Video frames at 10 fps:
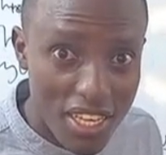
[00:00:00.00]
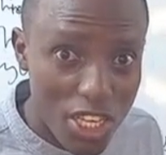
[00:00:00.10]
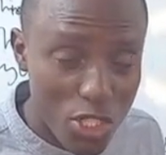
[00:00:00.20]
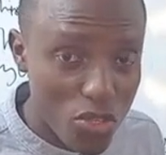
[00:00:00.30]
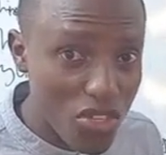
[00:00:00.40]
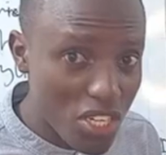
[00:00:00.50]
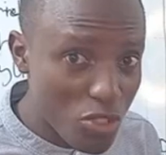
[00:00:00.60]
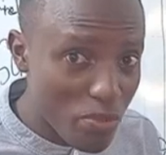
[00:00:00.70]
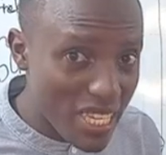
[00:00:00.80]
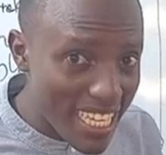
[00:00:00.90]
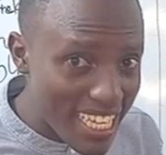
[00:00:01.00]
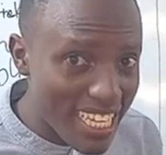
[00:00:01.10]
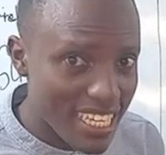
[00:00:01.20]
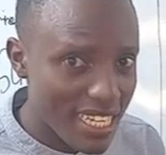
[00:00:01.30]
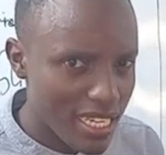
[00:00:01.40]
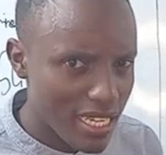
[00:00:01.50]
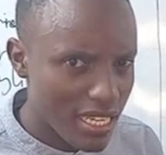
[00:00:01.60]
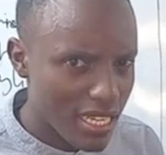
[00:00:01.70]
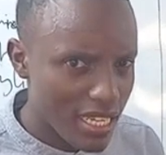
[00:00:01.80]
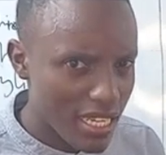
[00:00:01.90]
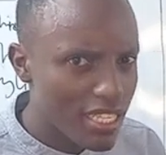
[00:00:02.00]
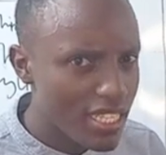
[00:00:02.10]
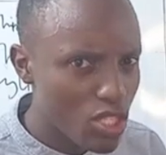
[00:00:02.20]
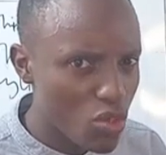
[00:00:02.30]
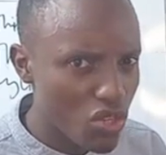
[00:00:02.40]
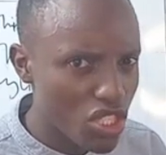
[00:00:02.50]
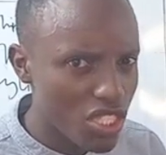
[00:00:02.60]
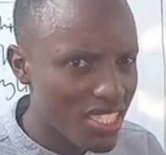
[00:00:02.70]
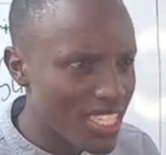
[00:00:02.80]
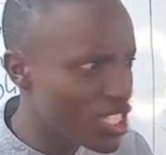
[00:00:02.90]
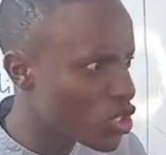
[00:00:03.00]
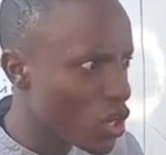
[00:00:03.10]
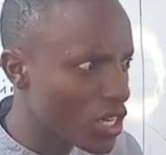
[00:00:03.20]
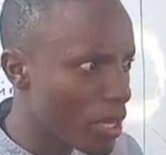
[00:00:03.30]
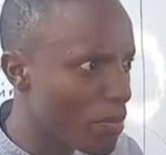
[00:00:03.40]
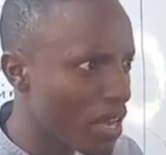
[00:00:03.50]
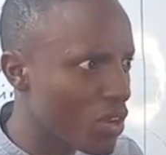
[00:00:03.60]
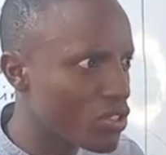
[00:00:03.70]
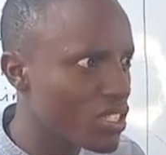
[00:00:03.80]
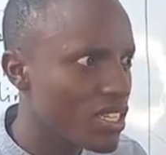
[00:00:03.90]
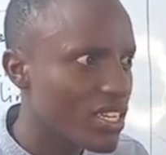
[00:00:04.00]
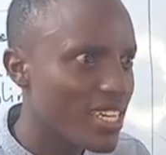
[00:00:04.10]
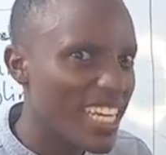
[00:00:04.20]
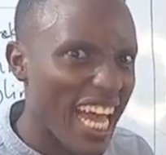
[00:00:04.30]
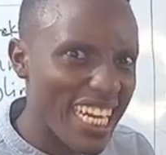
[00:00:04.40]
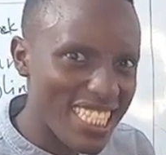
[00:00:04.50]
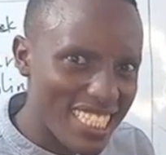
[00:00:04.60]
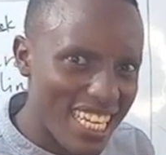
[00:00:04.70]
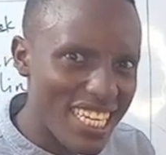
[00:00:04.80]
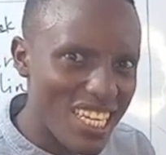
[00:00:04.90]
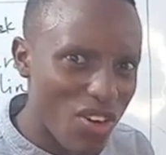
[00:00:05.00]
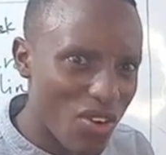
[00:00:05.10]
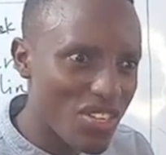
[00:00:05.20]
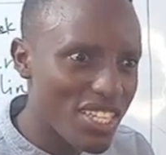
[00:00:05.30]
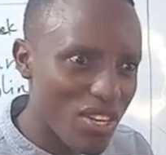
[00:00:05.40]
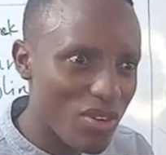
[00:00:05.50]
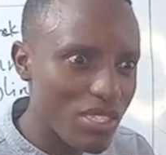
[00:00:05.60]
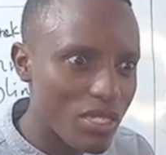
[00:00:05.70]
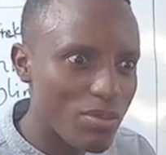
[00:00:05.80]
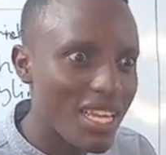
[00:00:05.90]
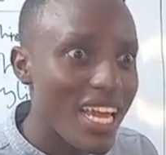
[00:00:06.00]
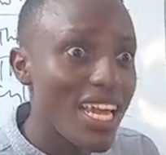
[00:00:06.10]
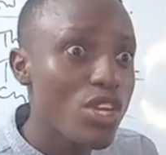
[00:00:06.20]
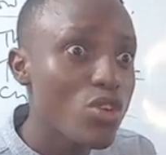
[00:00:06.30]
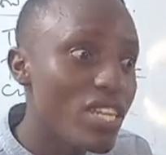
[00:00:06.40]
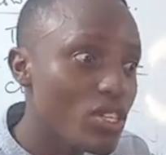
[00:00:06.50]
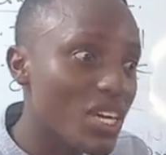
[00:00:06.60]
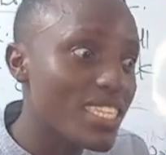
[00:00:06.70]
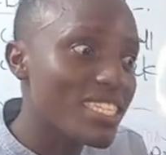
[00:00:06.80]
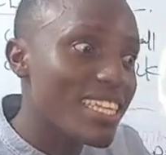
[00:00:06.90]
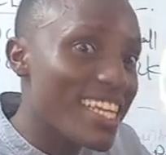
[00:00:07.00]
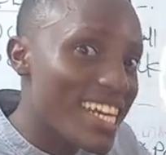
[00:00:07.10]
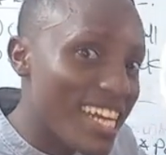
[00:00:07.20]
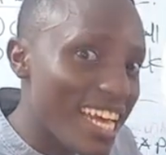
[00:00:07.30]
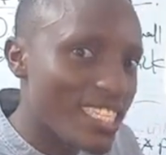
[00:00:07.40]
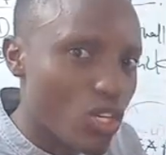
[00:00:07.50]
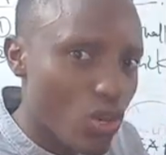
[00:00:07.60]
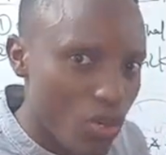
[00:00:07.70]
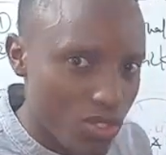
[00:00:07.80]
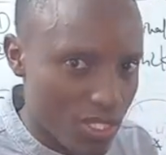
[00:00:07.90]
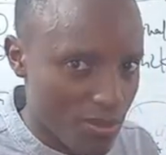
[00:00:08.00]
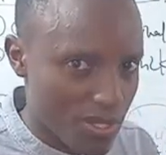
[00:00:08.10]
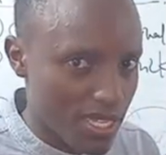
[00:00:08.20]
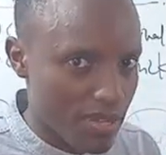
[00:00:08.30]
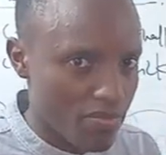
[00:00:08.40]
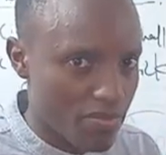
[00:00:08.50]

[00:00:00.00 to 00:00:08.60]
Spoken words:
So you need to be keen in these questions. It's not about understanding only the concepts. You need to understand the right concepts here.